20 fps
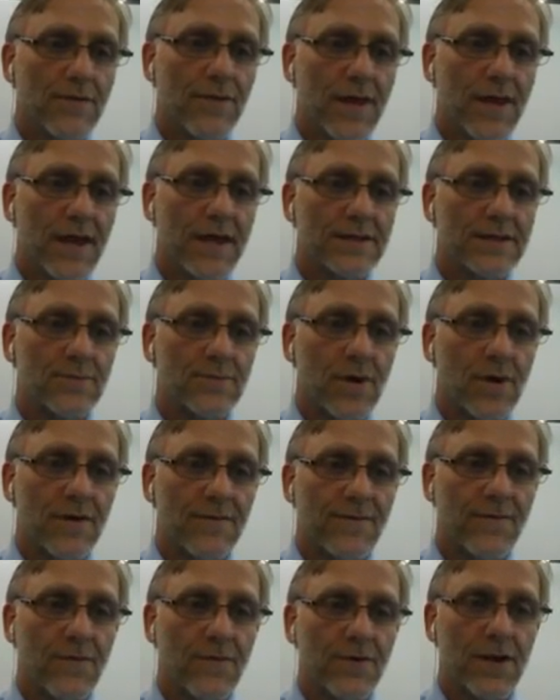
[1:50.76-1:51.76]
There's my
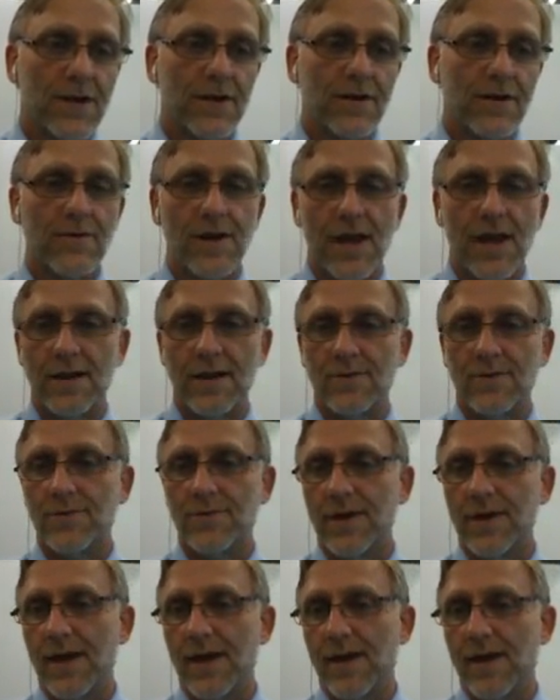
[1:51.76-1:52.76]
40-degree angle
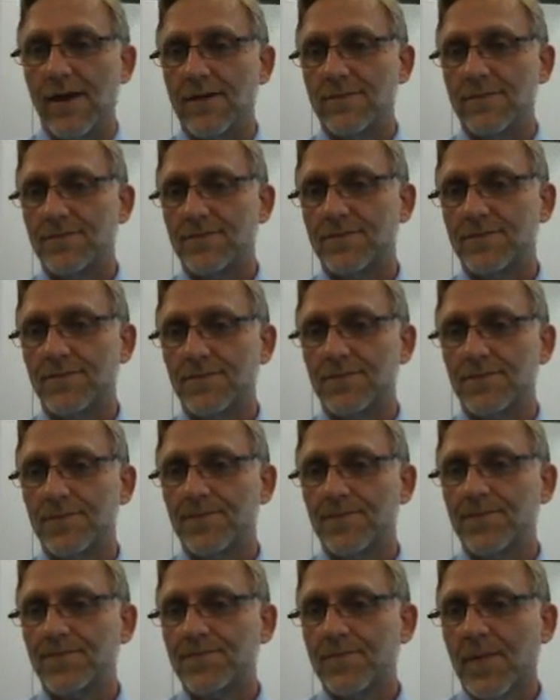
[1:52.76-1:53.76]
there.
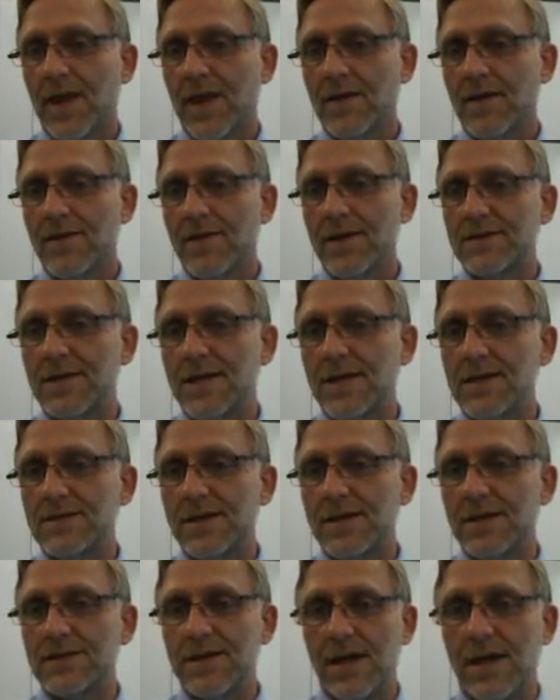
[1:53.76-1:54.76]
That's
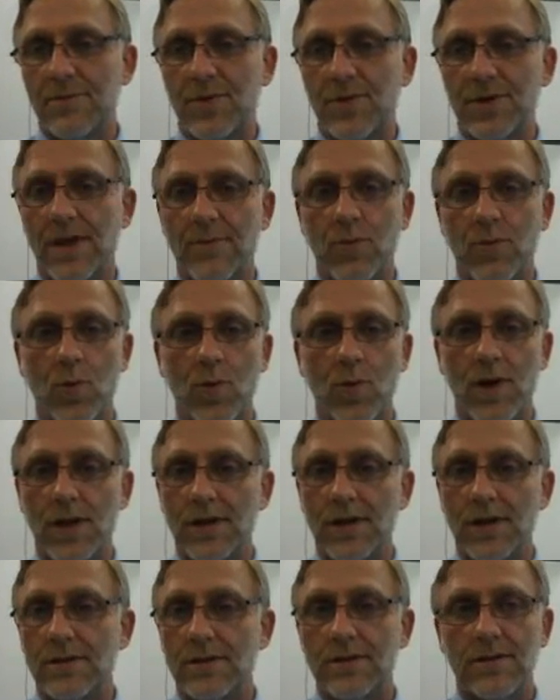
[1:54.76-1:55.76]
easy example number 1.
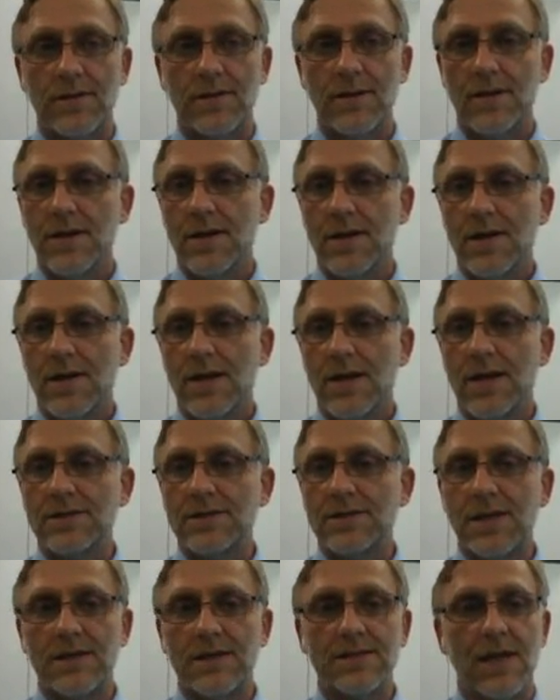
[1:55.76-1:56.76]

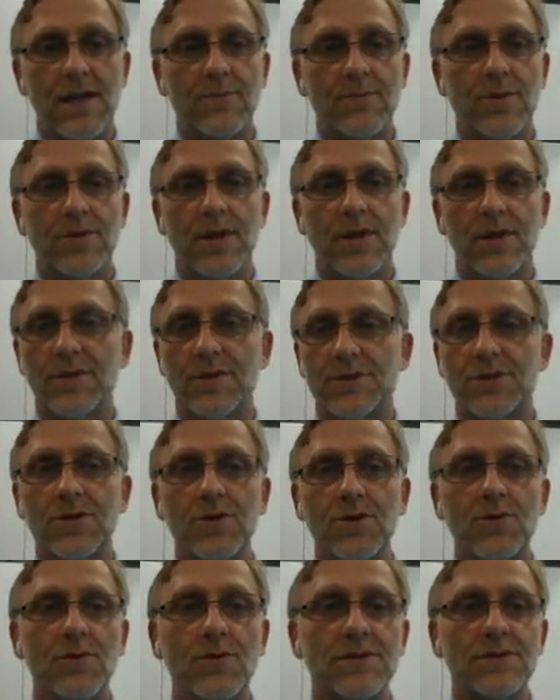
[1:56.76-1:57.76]
Easy example number
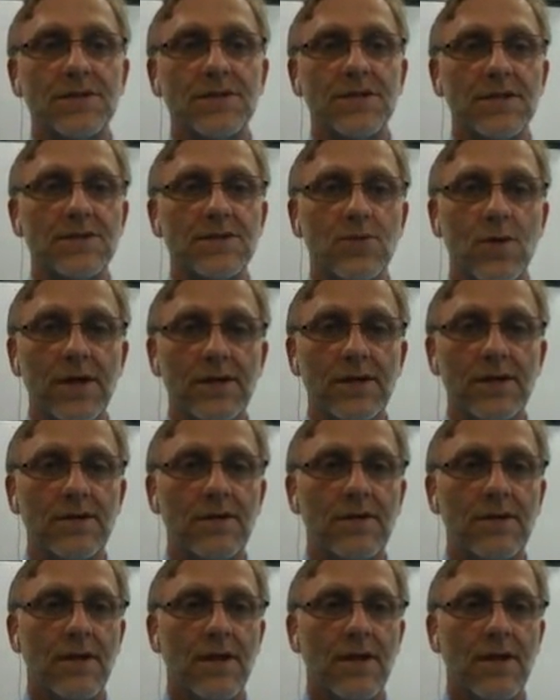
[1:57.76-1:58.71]
2 is this one.